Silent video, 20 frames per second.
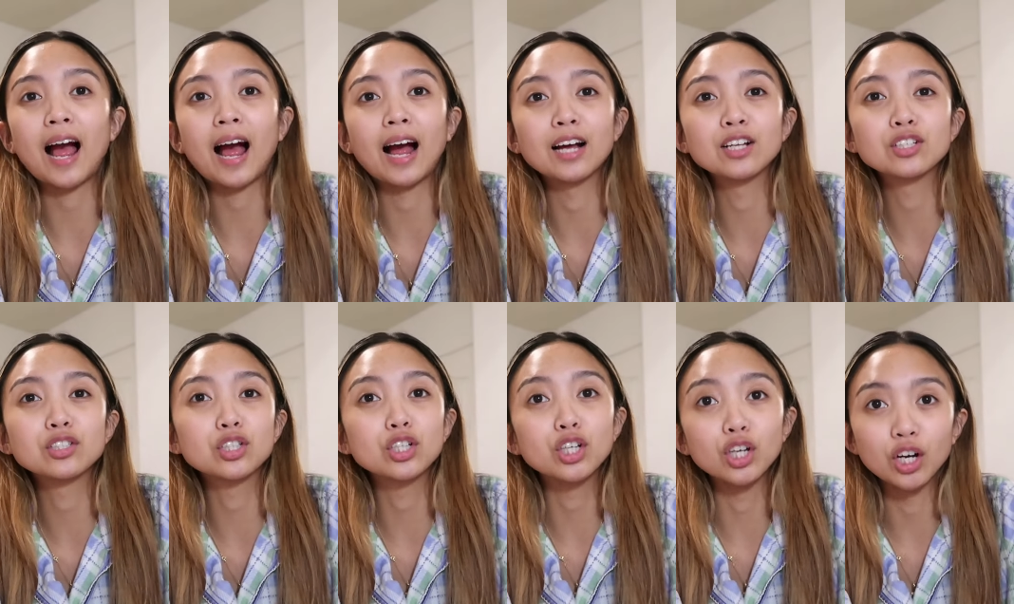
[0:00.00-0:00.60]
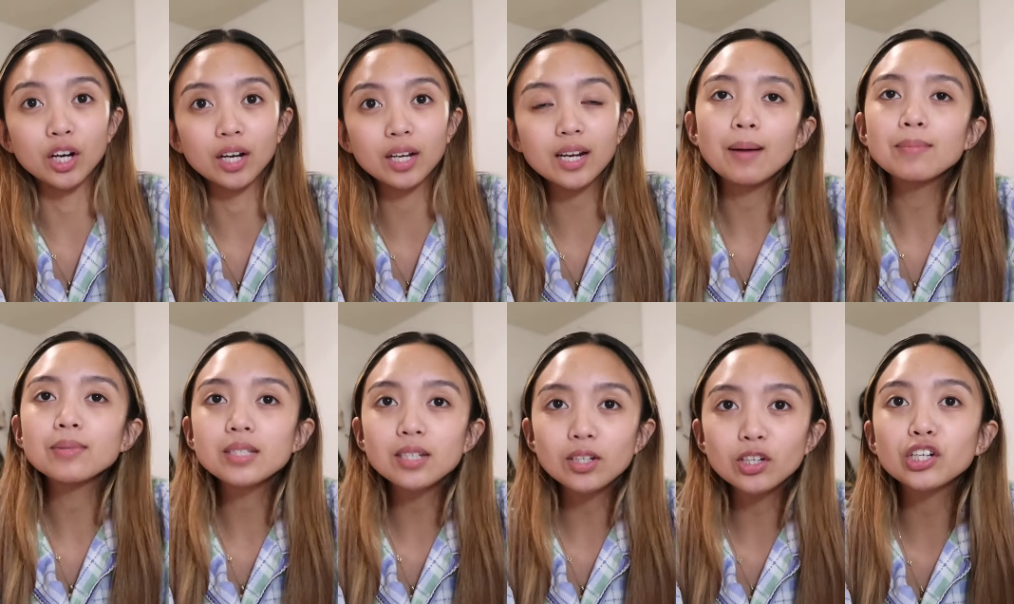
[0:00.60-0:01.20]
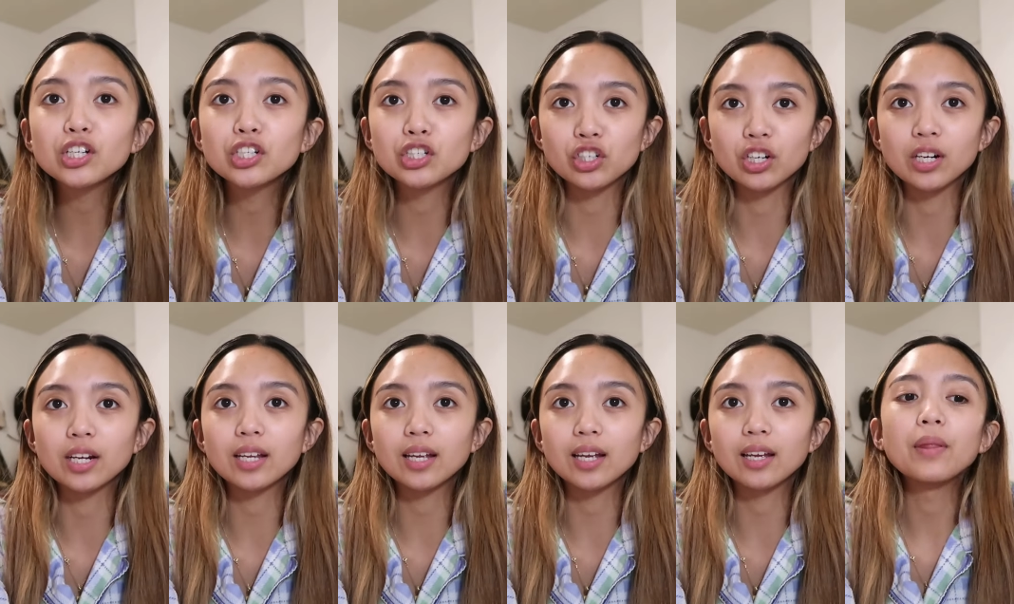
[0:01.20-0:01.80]
as good, I'm still gonna
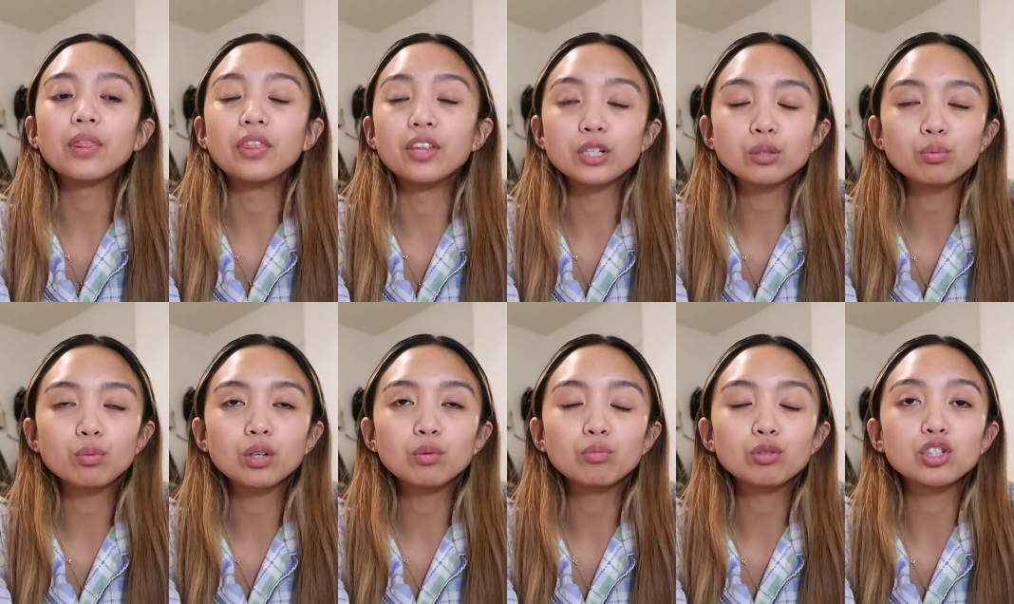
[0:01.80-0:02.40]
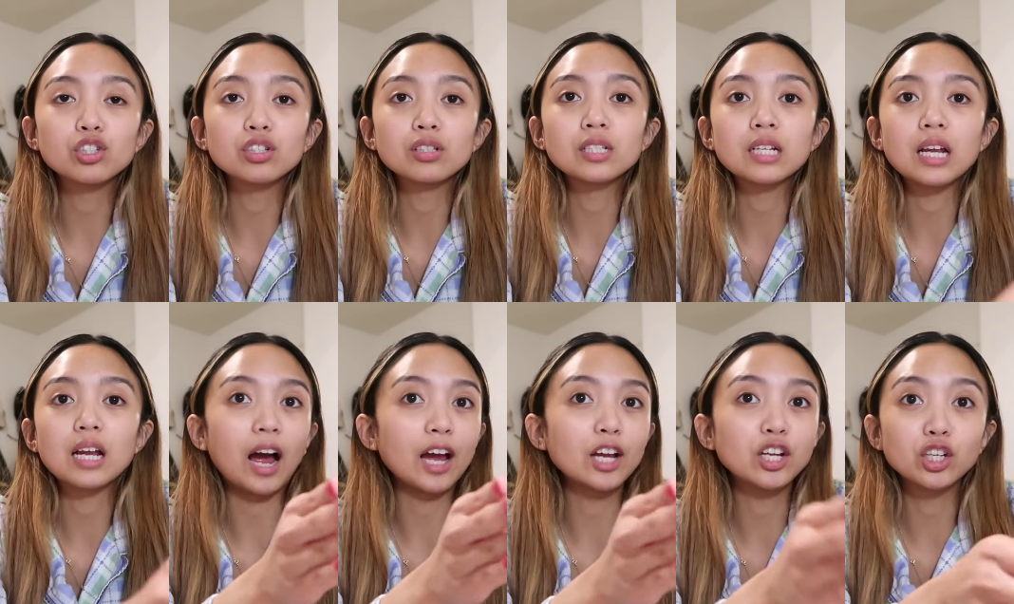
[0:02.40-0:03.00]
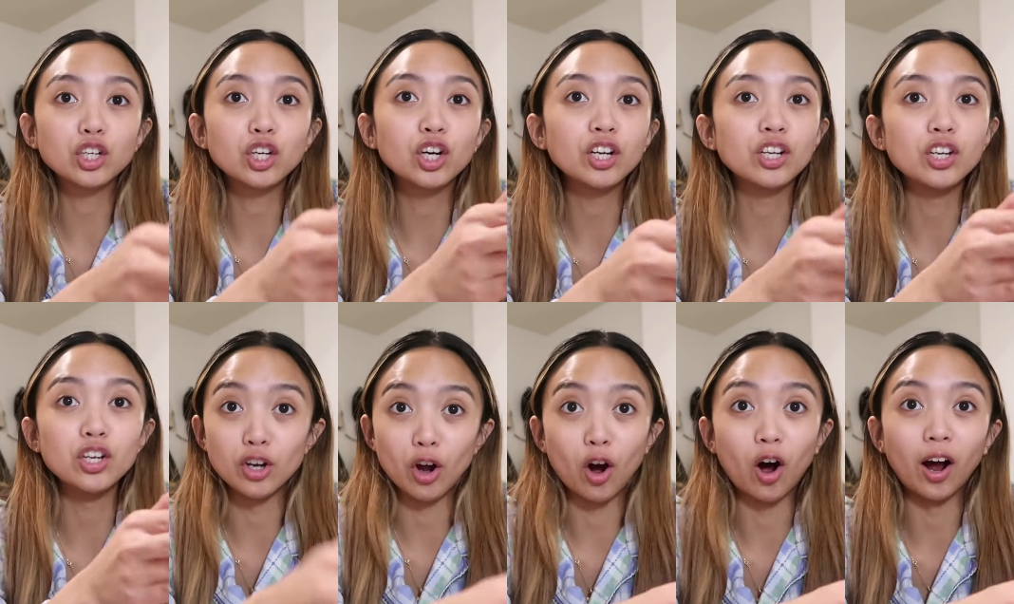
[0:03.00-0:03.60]
drink it. But this one was just, I could
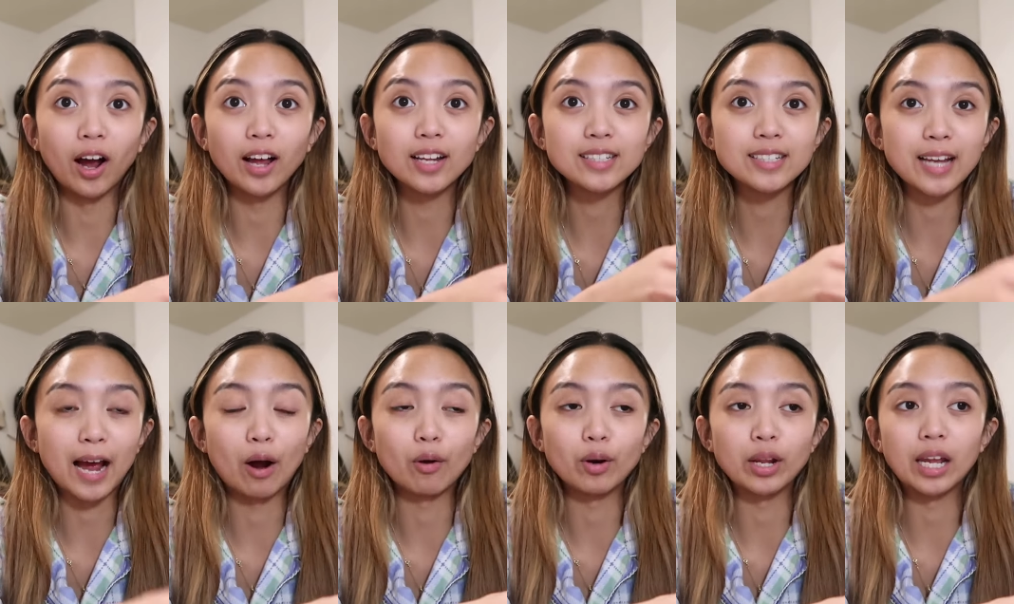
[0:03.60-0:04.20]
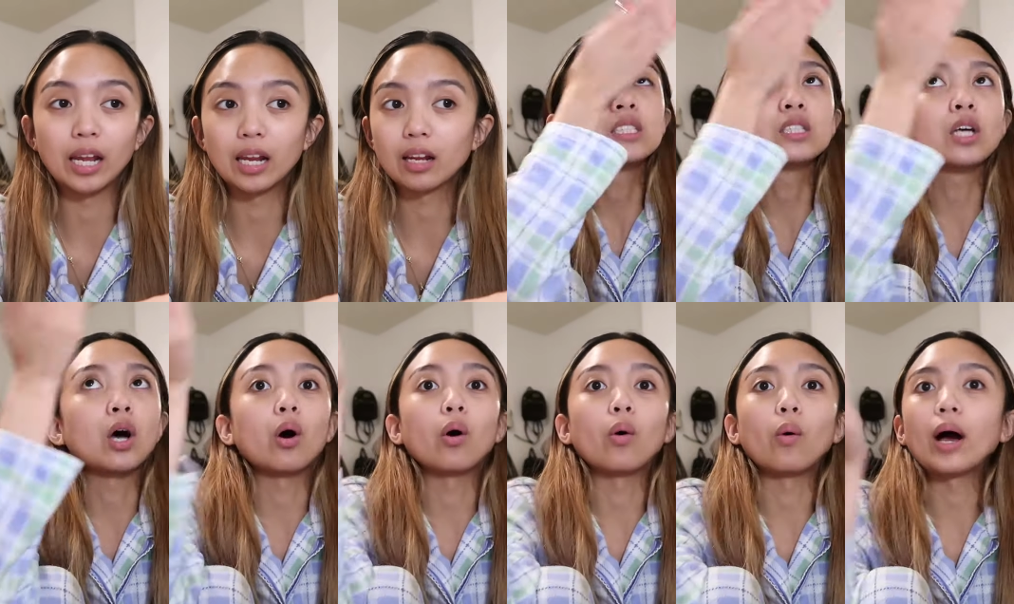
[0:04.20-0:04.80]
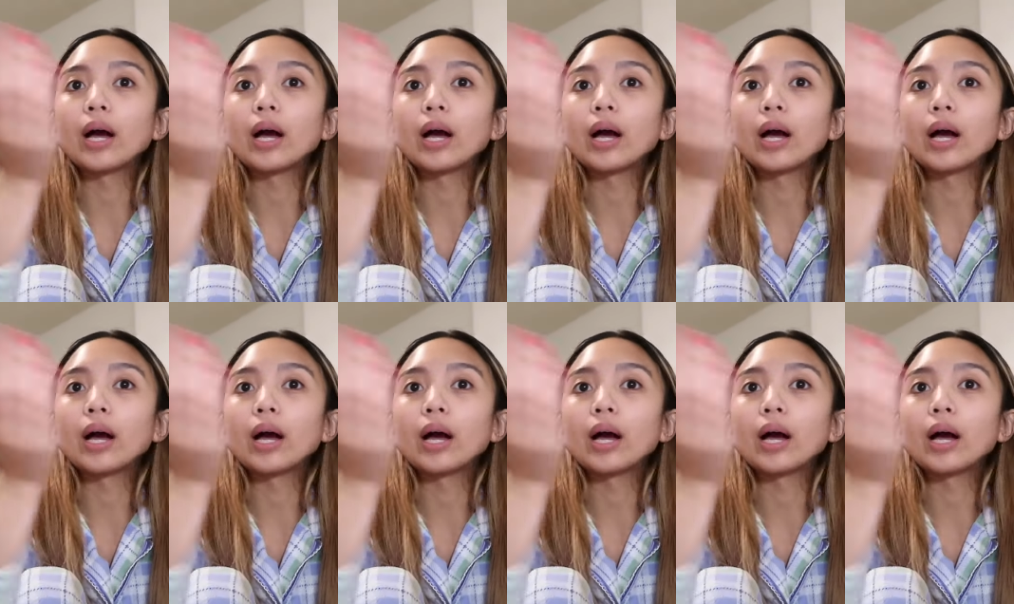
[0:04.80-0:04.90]
not down it. So